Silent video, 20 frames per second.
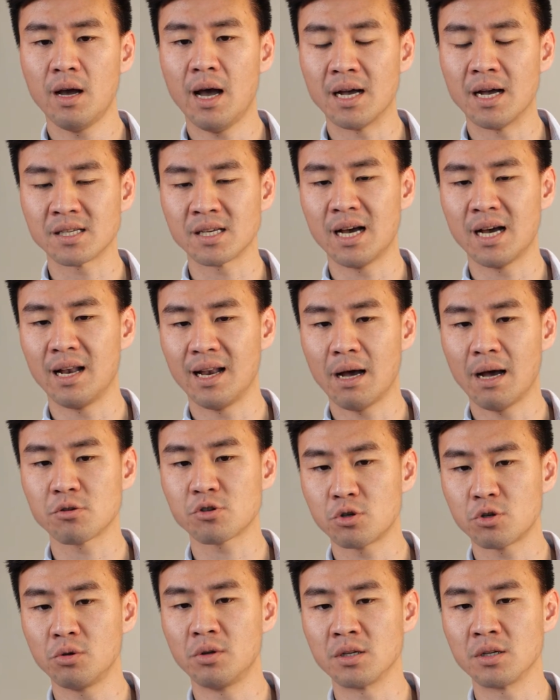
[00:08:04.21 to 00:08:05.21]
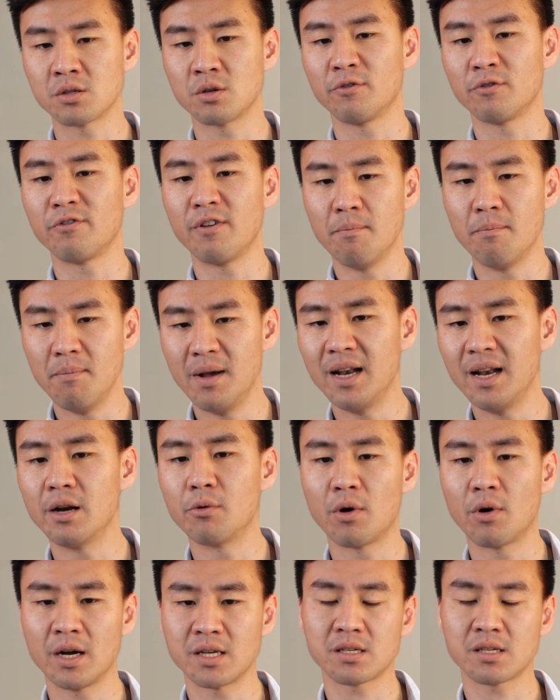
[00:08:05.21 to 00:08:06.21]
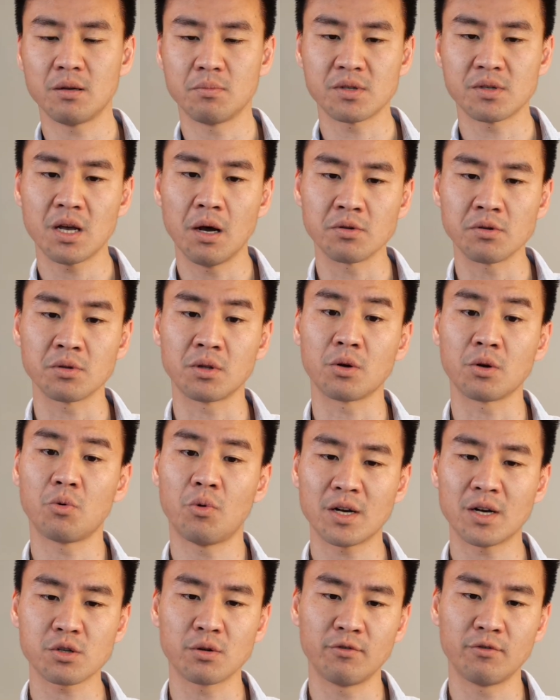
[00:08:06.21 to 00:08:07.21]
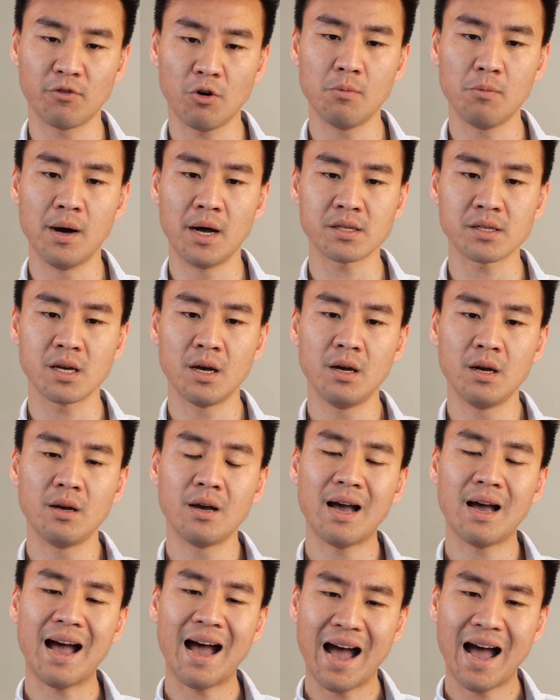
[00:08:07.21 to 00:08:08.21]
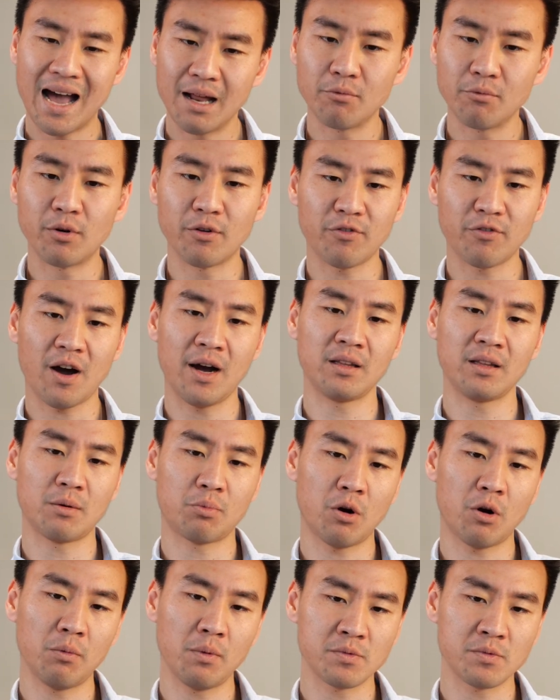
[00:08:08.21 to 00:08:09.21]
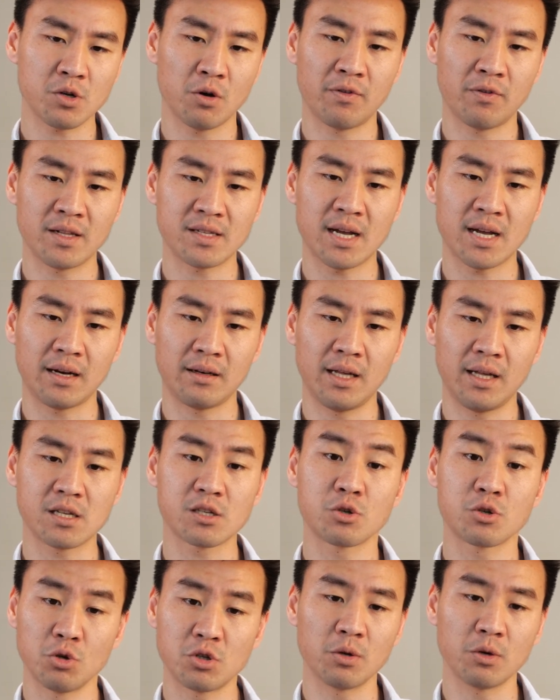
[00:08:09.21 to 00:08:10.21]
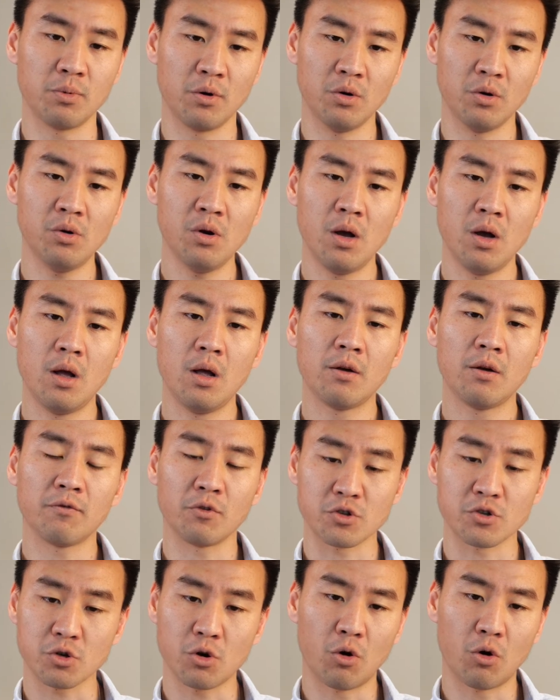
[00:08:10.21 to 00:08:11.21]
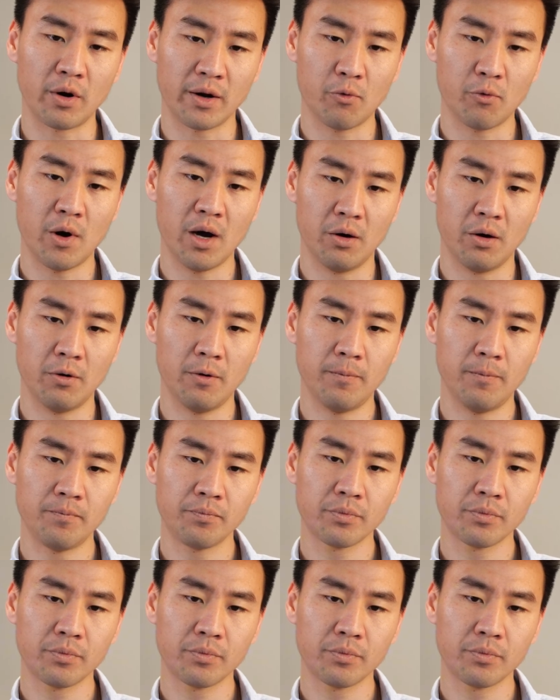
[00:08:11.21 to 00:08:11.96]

as it allows students to familiarize themselves with the question format and refine their problem solving techniques suitable for scoring well.